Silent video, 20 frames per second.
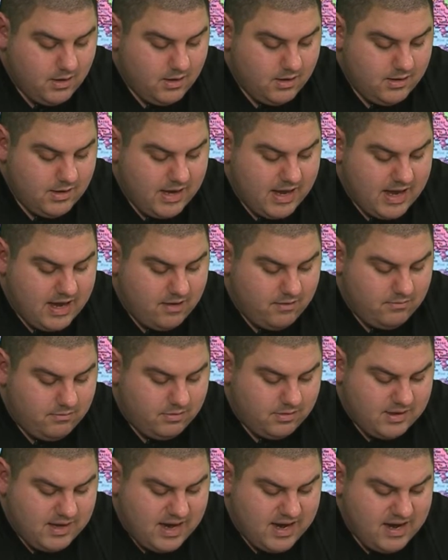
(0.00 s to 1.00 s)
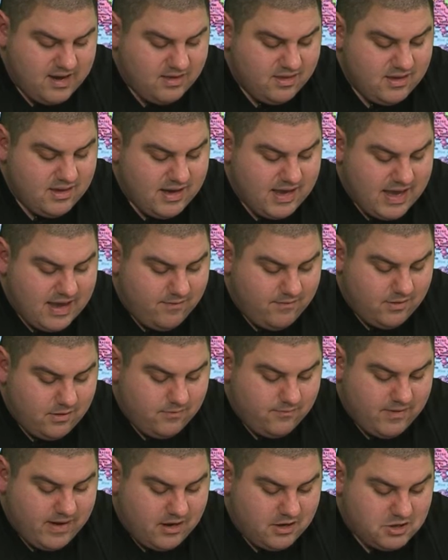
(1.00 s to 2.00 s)
Now, Sonic did have
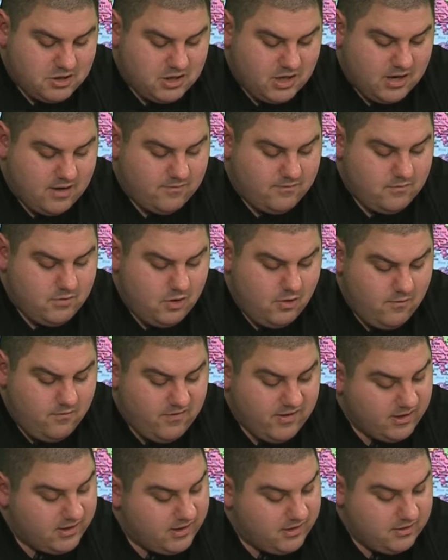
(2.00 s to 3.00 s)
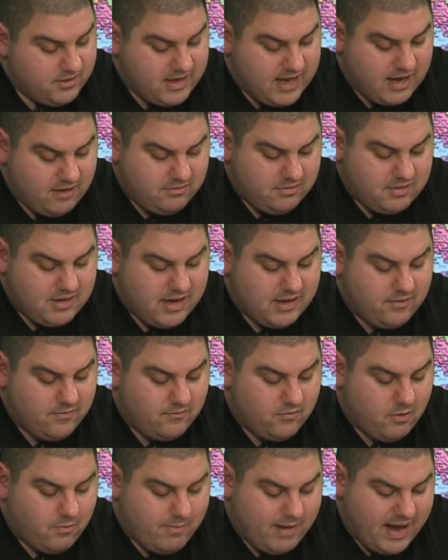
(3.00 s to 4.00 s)
his fair share of new villains outside of
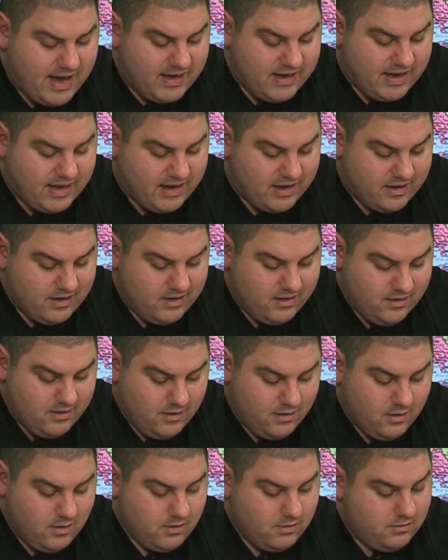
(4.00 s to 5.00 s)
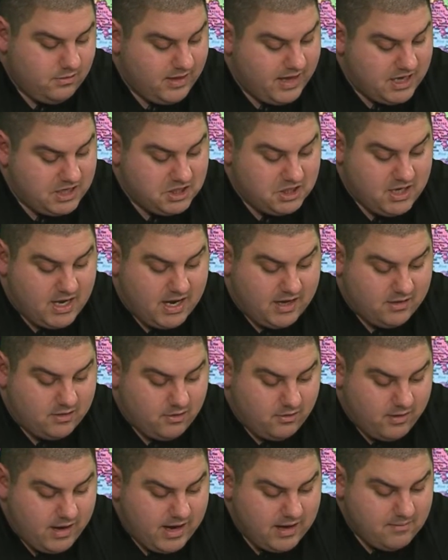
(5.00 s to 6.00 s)
Robotnik slash
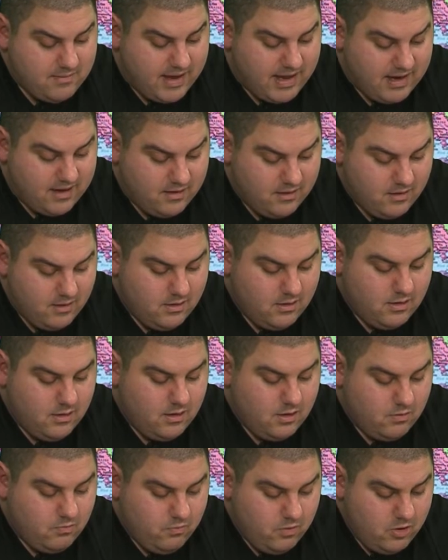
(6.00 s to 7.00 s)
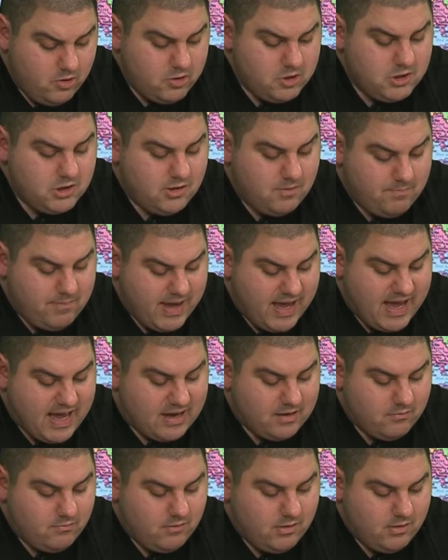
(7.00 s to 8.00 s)
Dr. Eggman. Rouge the
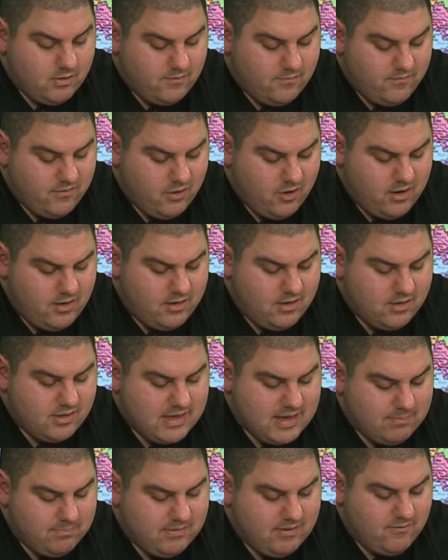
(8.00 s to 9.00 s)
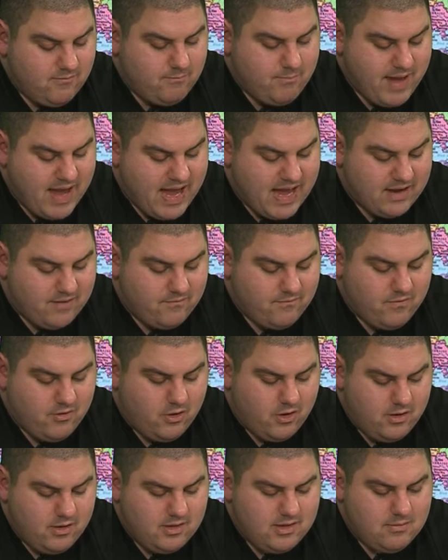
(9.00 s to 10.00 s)
Bat was a very deceptive bat,
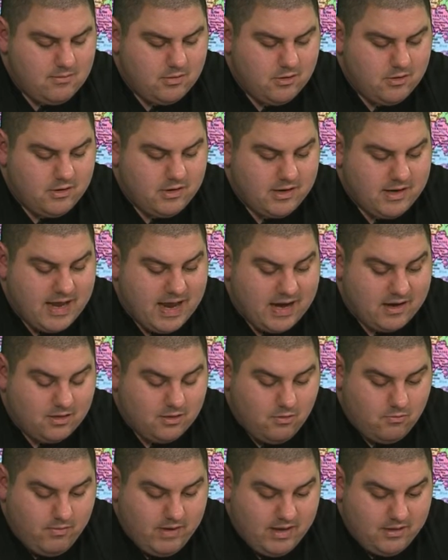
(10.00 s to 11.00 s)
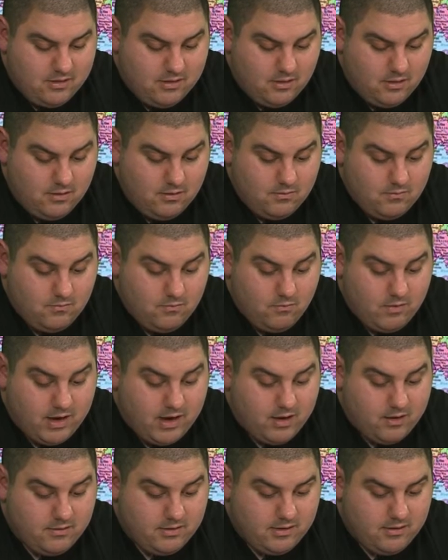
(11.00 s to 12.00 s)
very similar to Nack the Weasel,
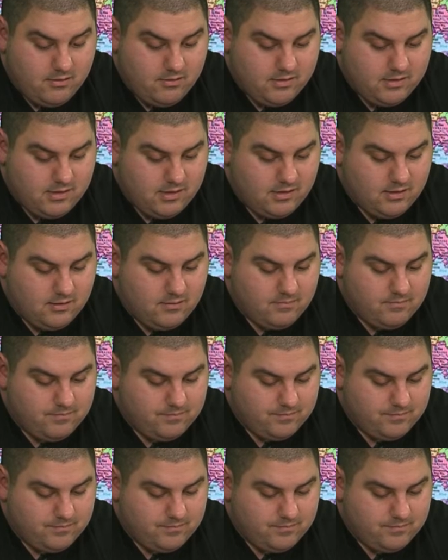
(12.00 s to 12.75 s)
where there was a,